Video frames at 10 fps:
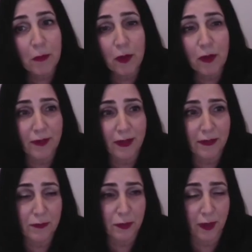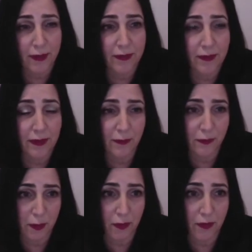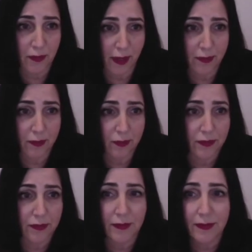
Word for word: more effective drugs in fewer cycles.